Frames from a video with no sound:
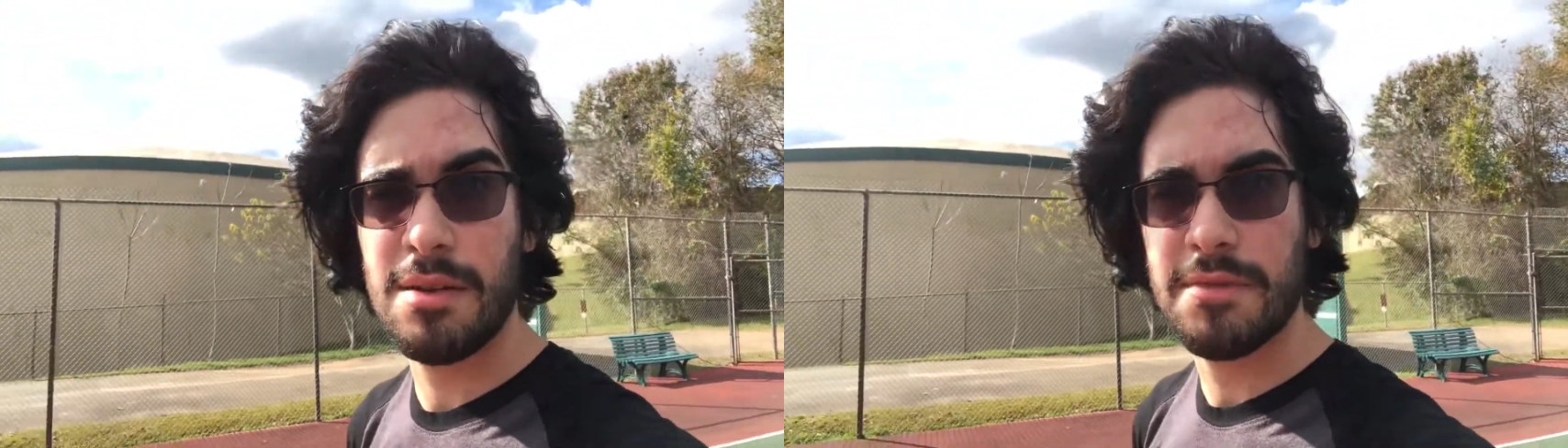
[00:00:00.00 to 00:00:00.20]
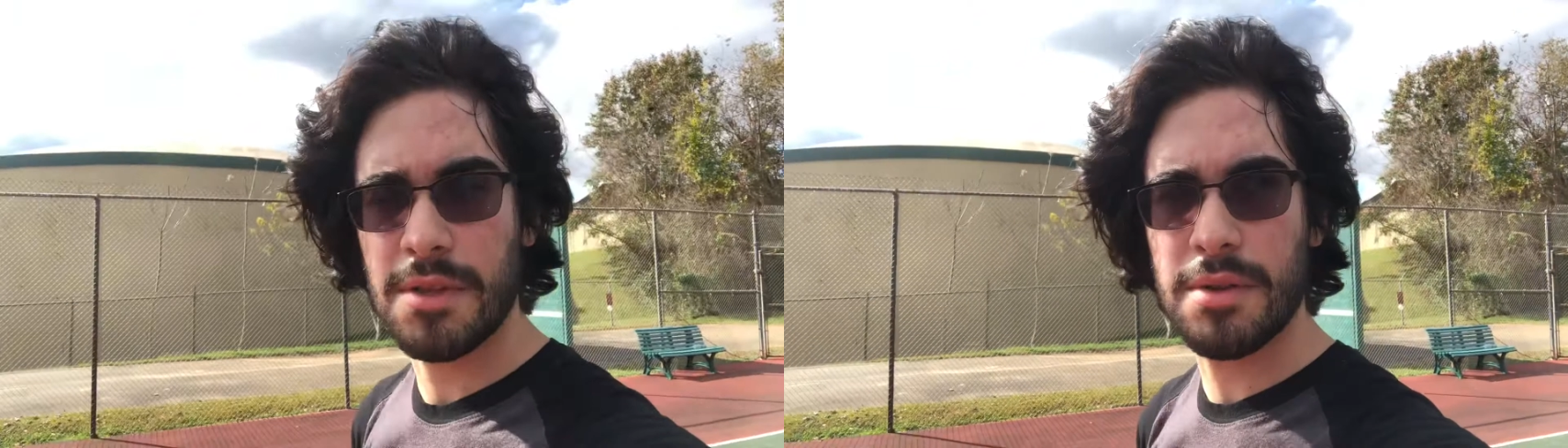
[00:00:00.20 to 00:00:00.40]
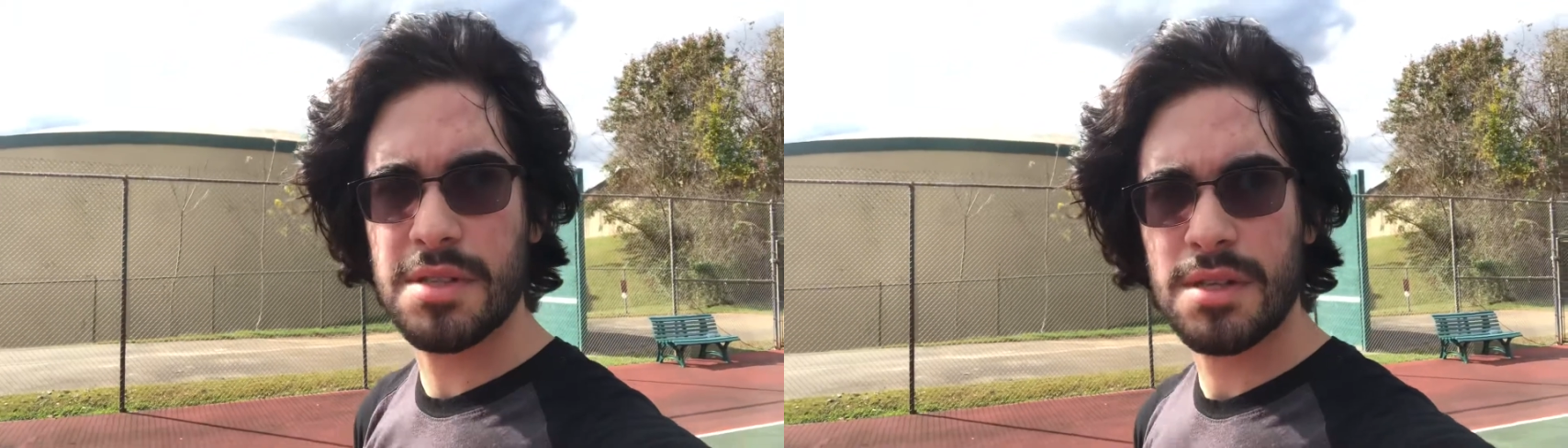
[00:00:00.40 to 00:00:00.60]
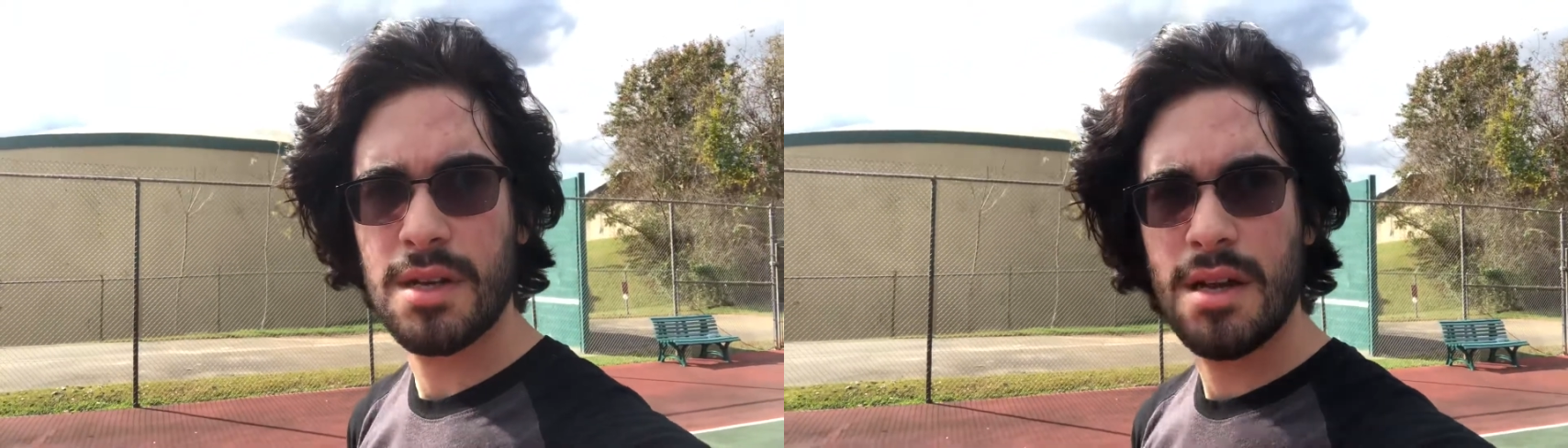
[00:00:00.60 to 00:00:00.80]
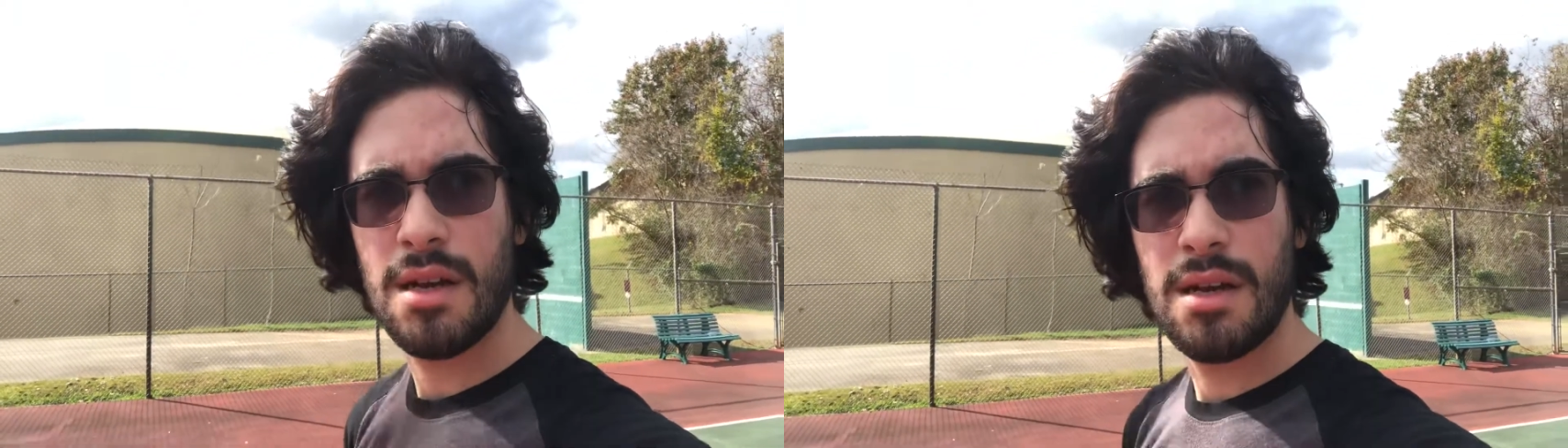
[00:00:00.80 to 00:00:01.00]
even though it's
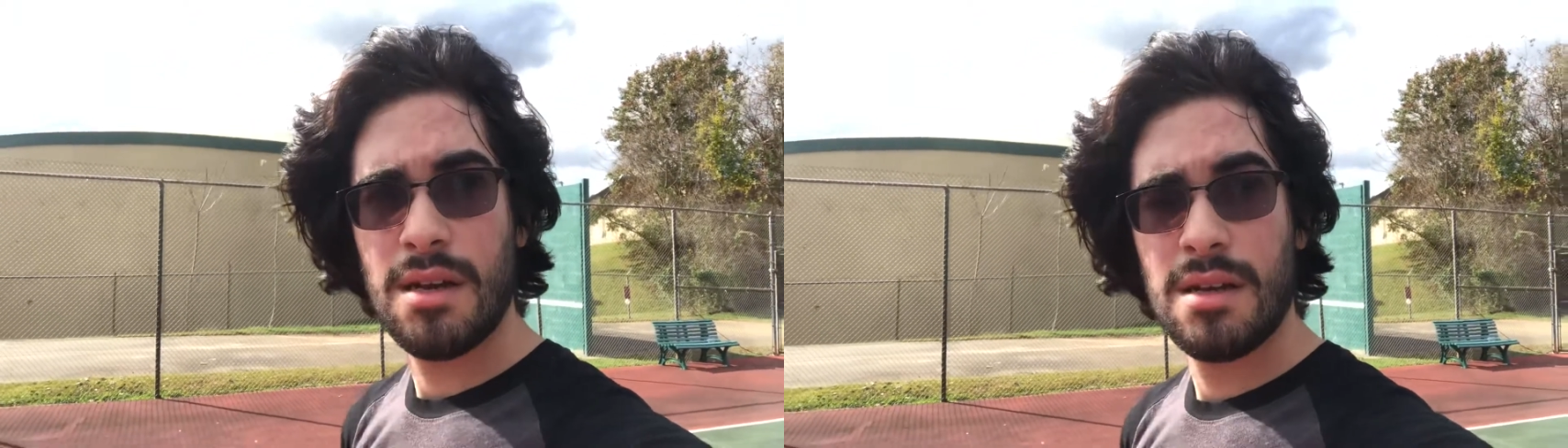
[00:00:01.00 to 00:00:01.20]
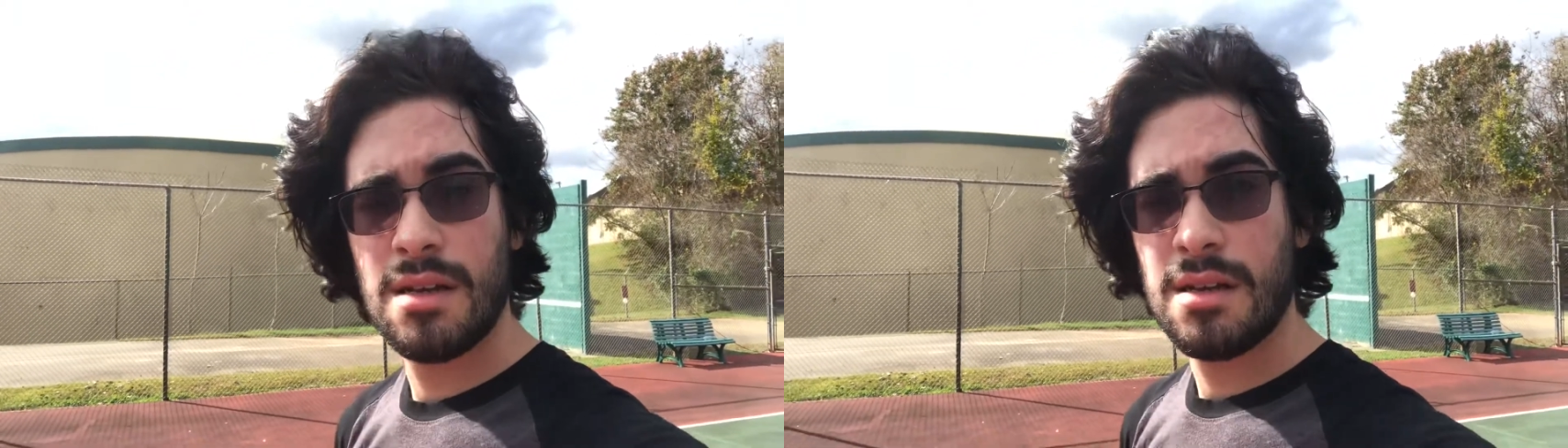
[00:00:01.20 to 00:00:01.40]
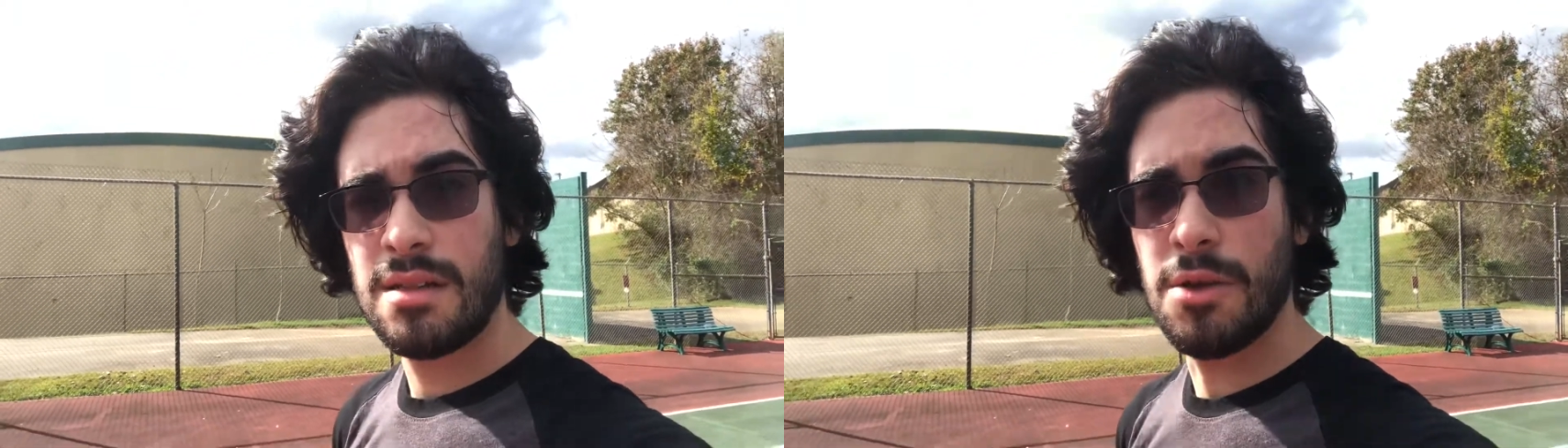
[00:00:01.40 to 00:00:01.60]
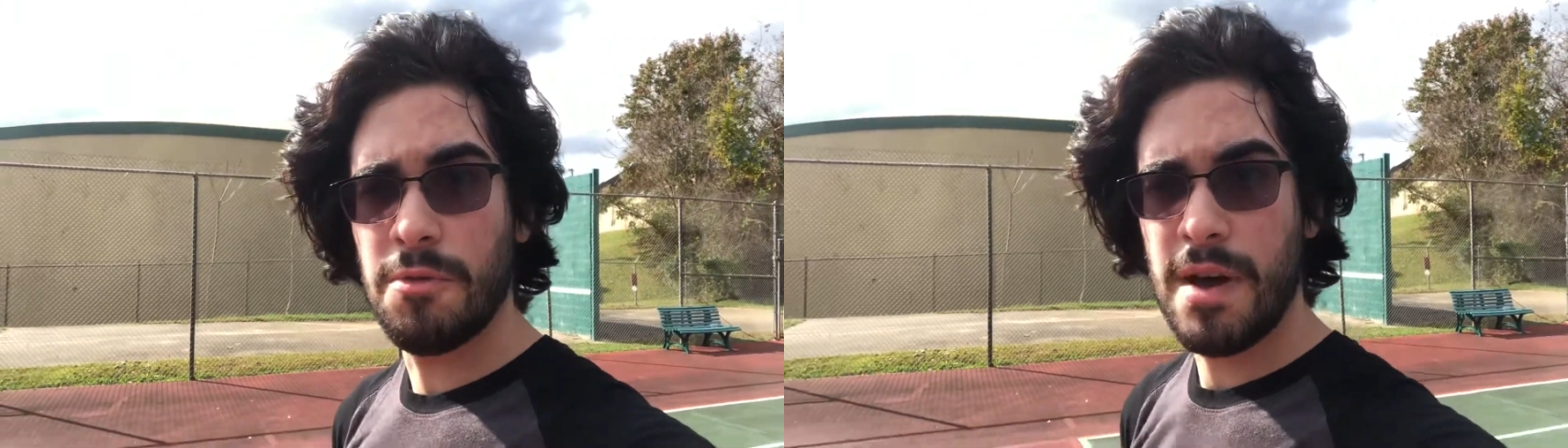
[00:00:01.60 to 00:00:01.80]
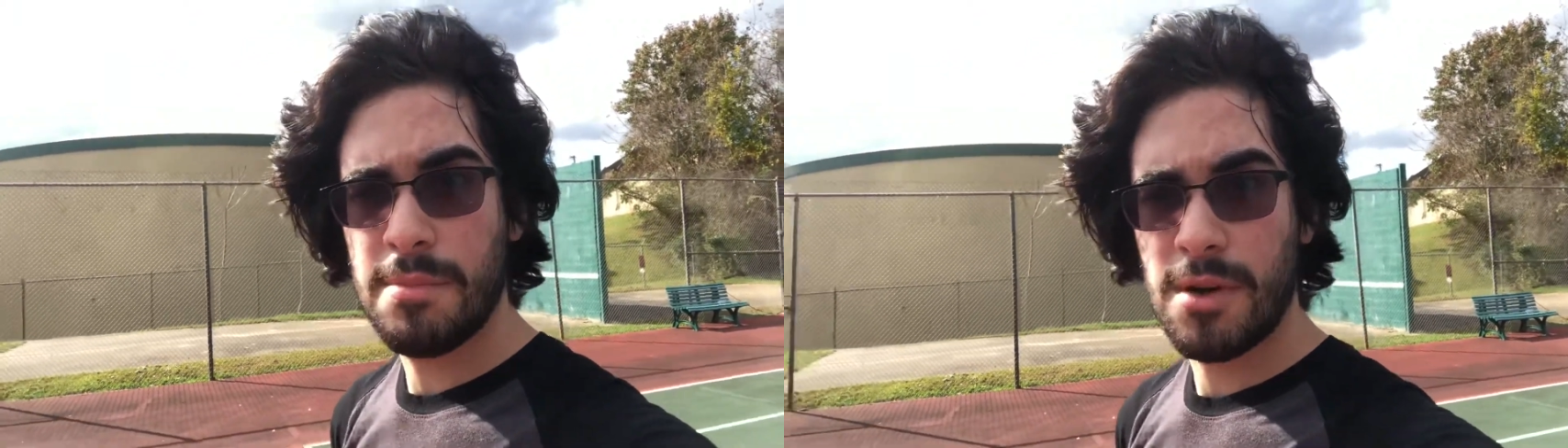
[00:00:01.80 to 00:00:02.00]

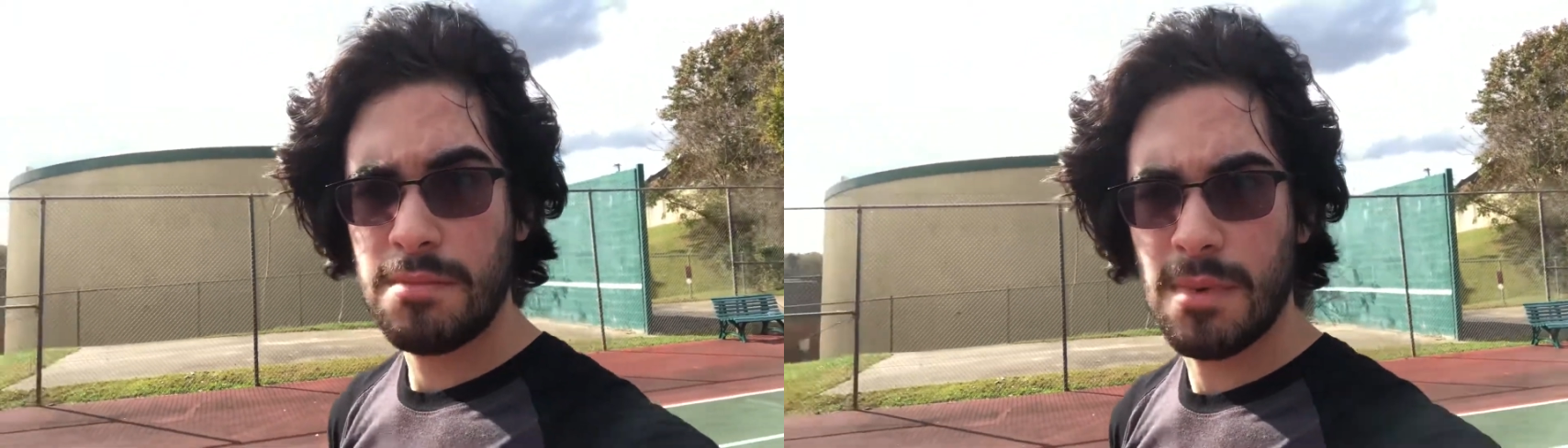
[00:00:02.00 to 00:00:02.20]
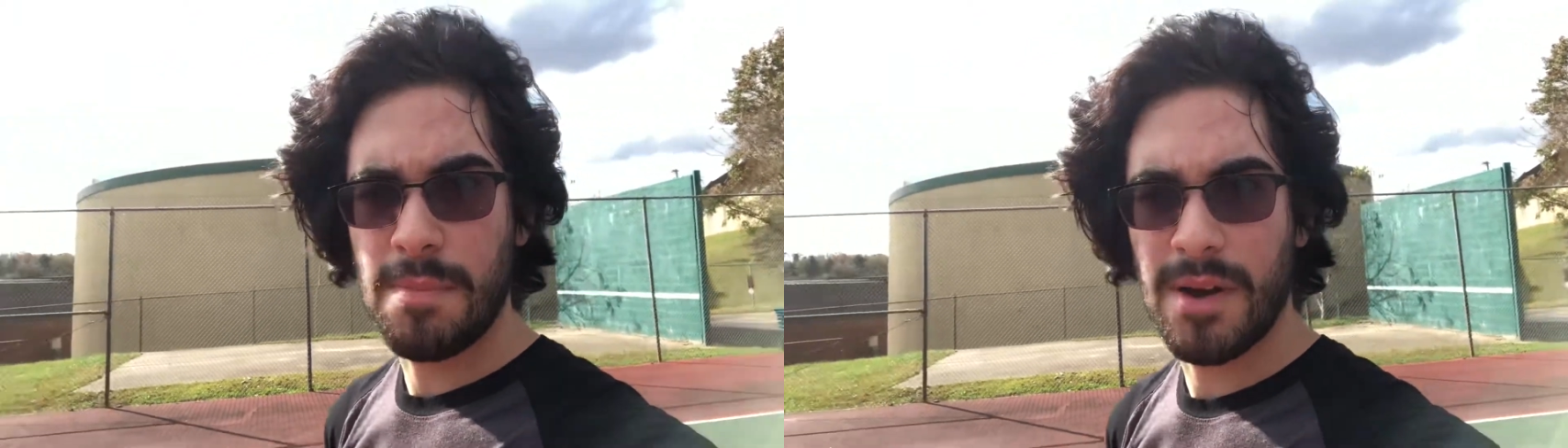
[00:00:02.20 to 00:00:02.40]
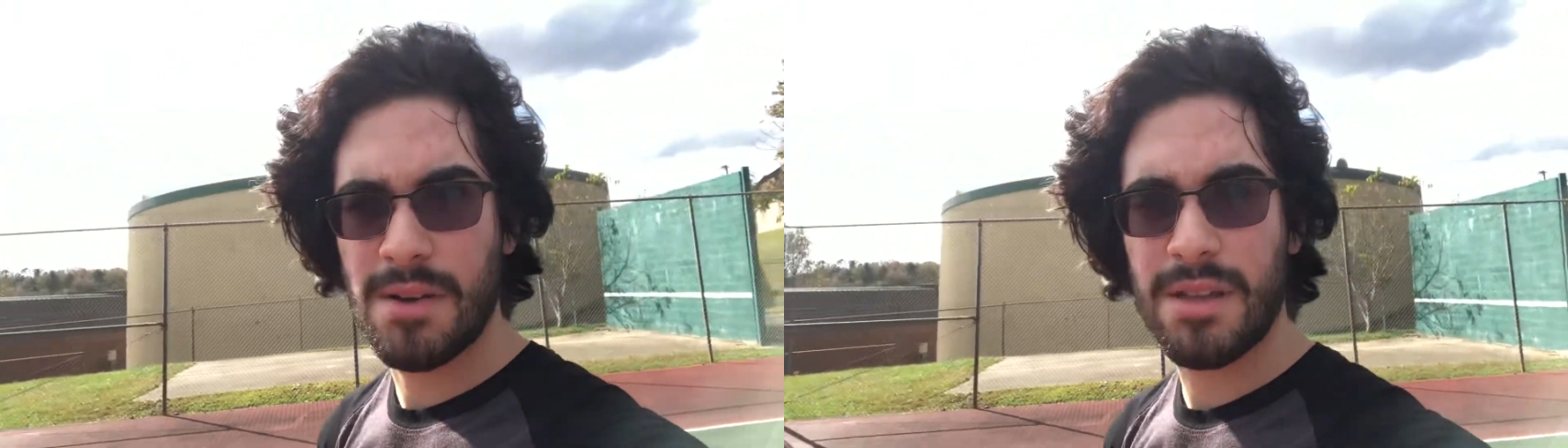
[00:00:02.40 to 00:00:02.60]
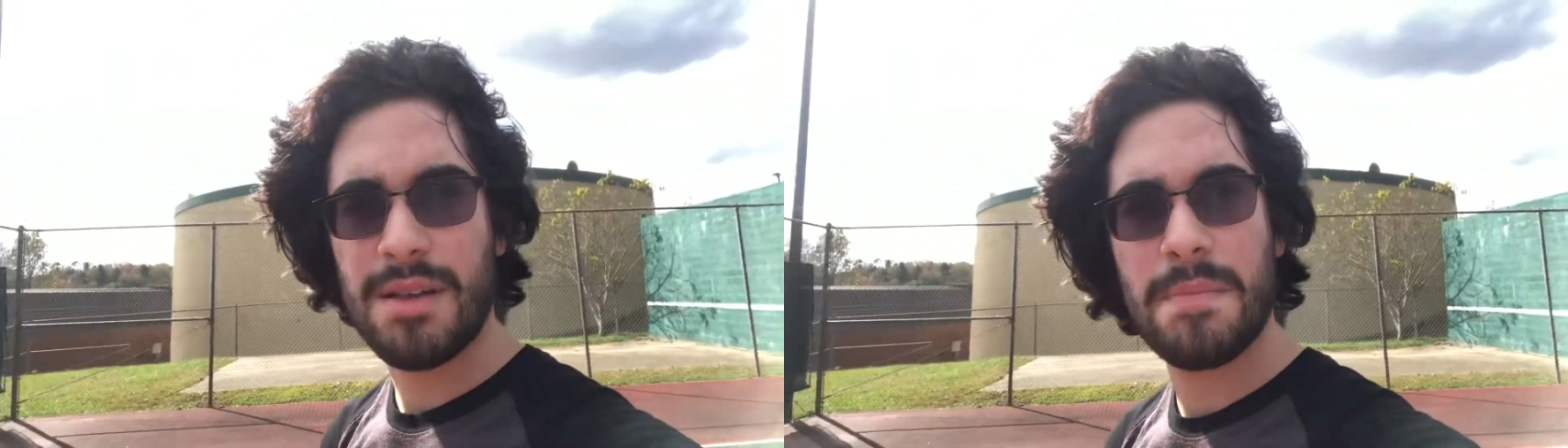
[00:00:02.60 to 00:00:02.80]
November, apparently.